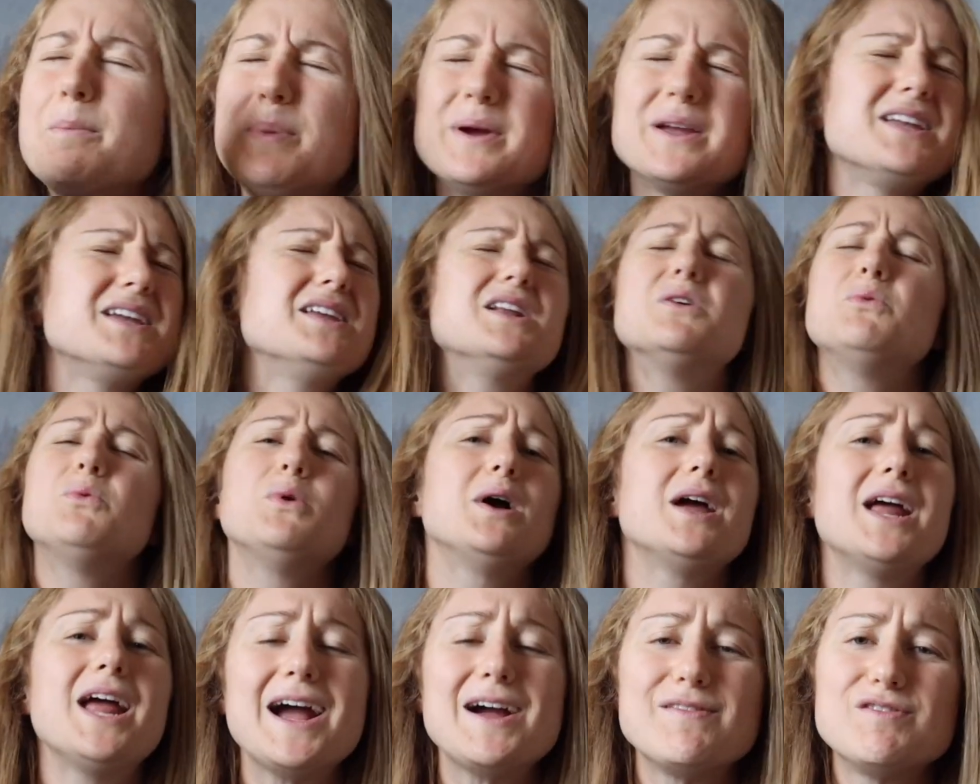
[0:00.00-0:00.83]
But you know
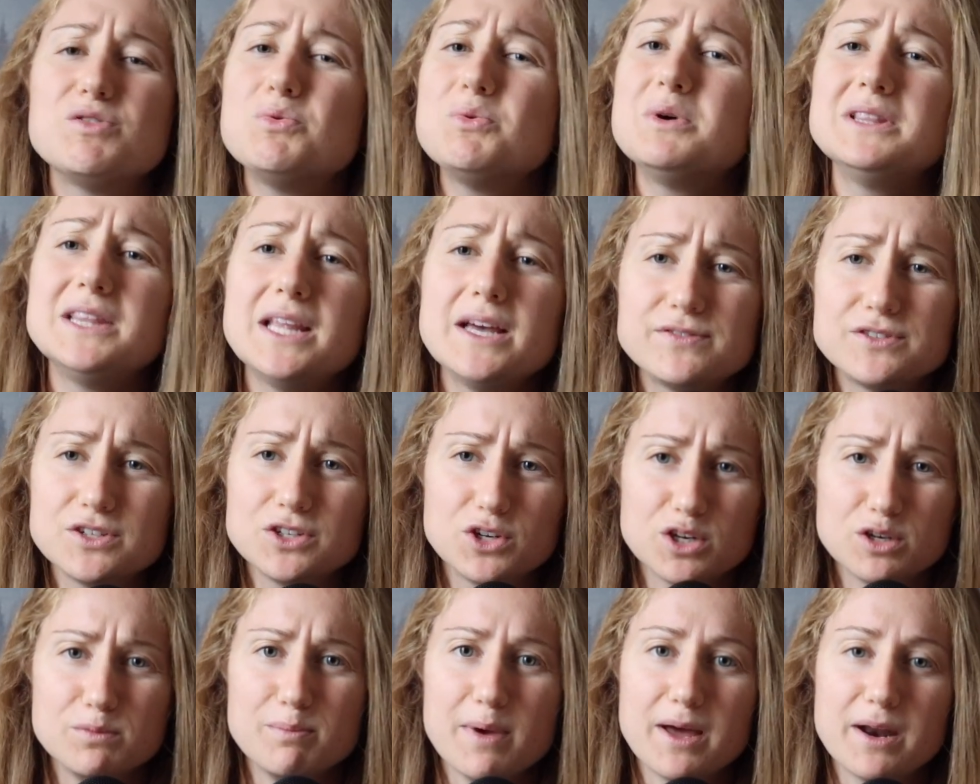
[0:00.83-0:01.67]
what? Everyone loves a
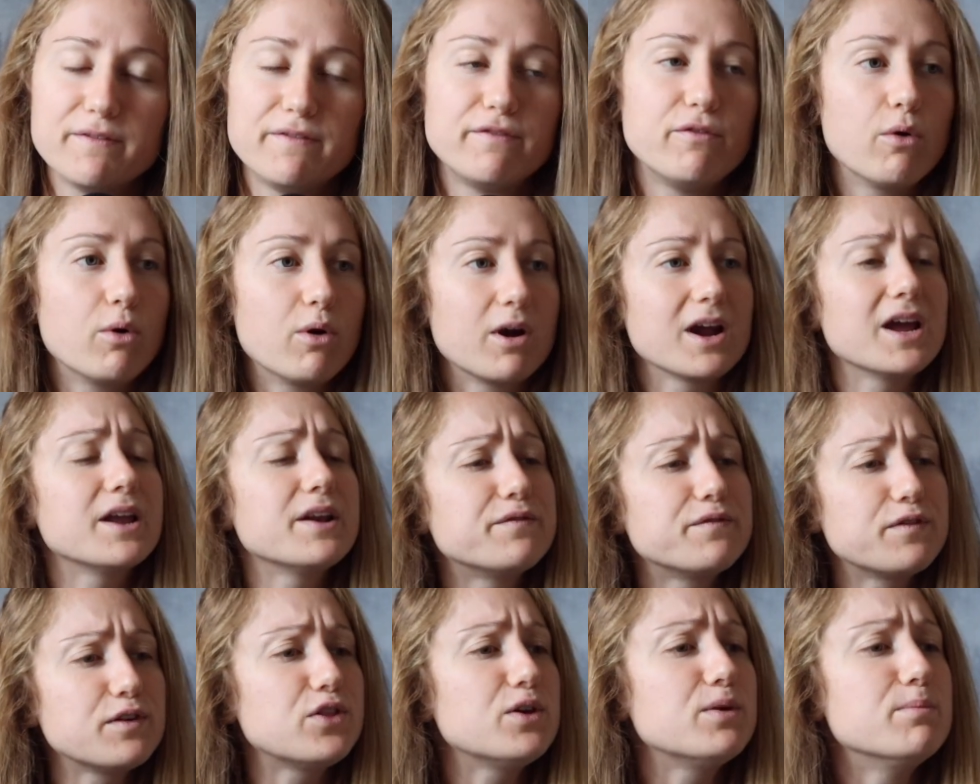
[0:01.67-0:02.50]
good metaphor, and
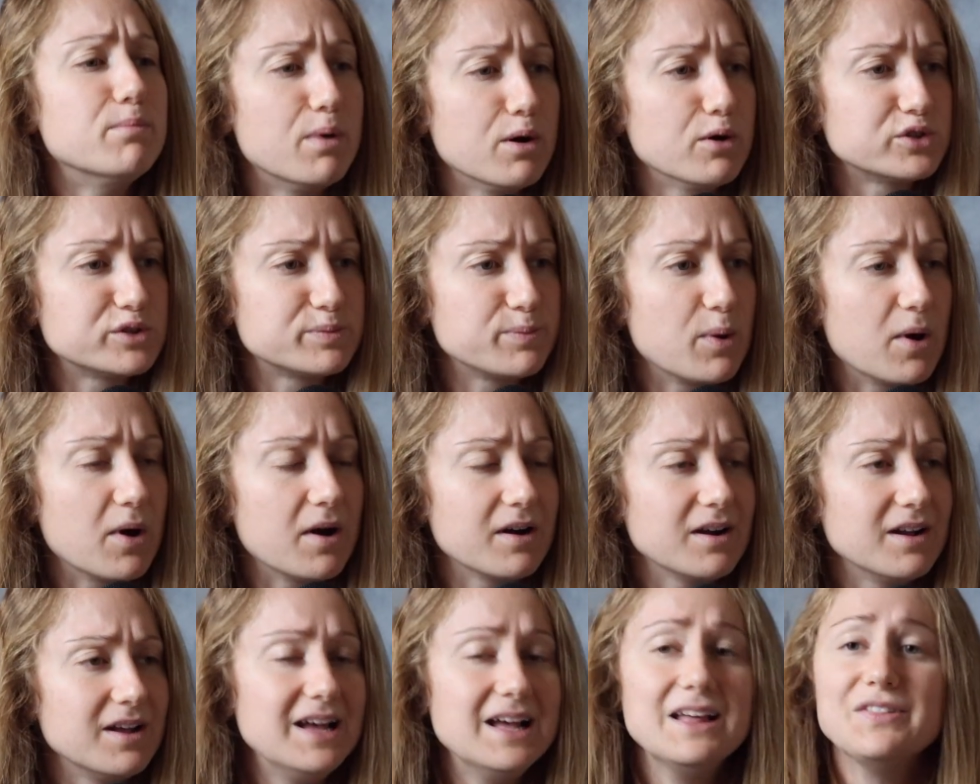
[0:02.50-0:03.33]
for the most
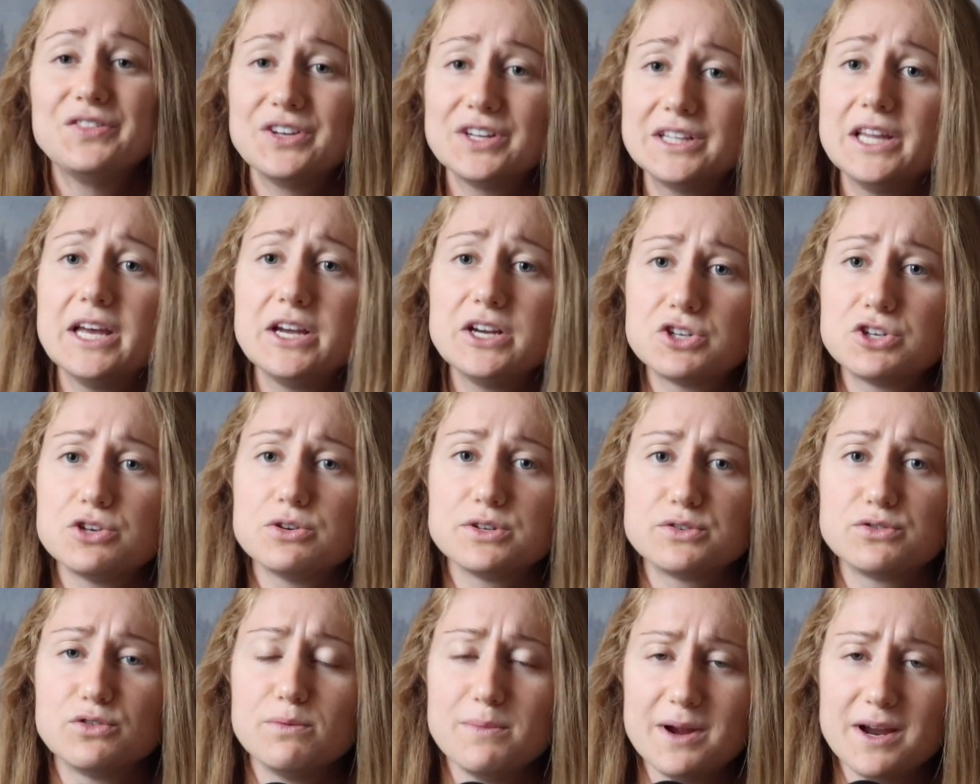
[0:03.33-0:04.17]
part, the glacier
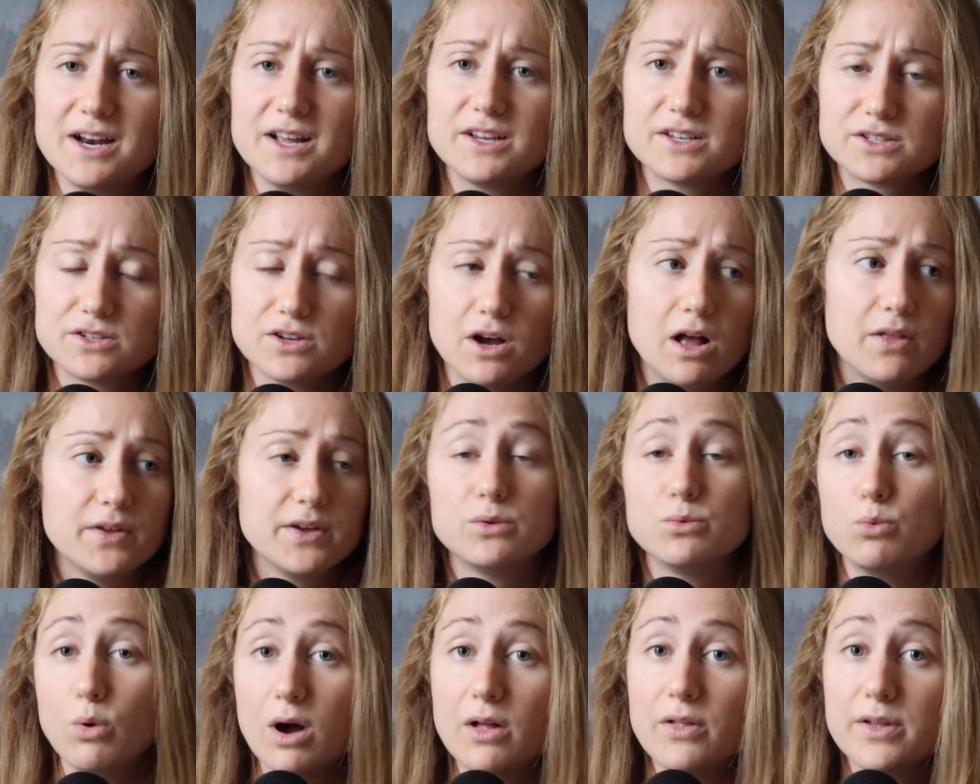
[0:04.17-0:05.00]
is remaining
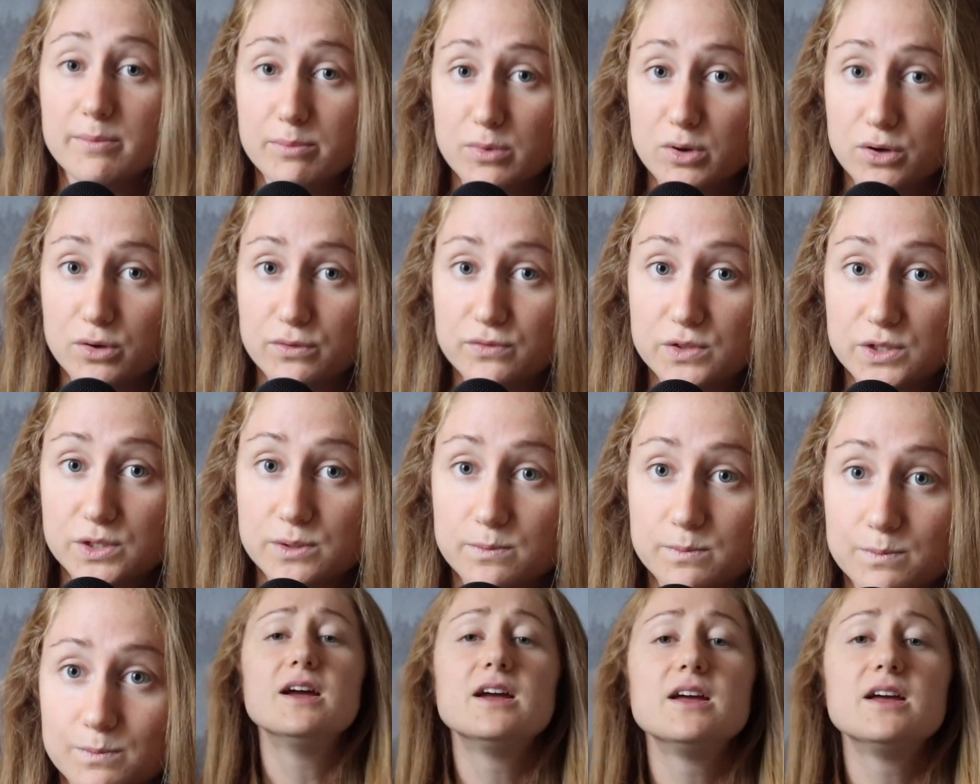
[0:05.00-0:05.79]
solid while it moves.